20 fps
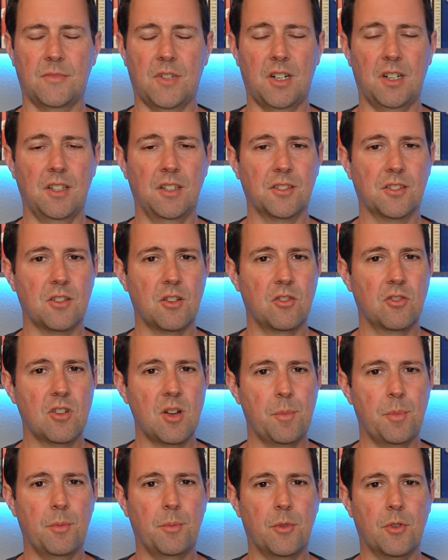All right, let's go a
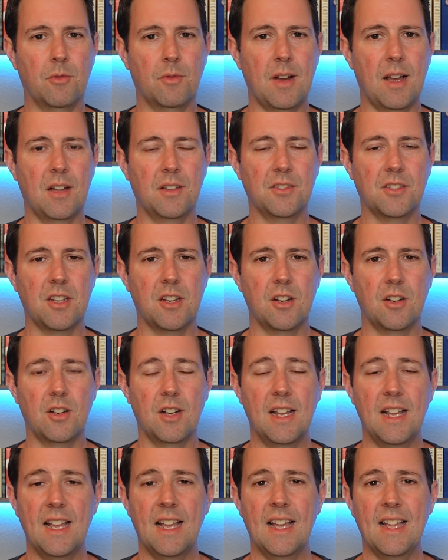couple more rounds
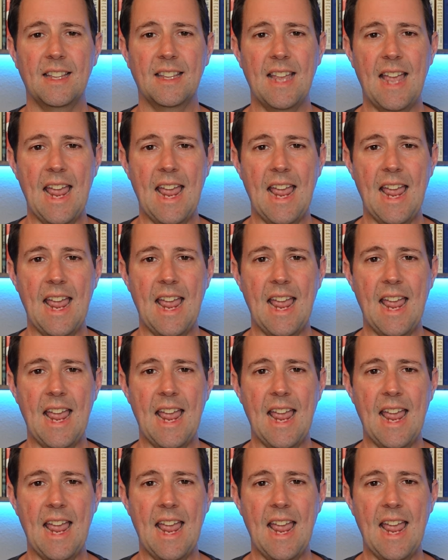here. At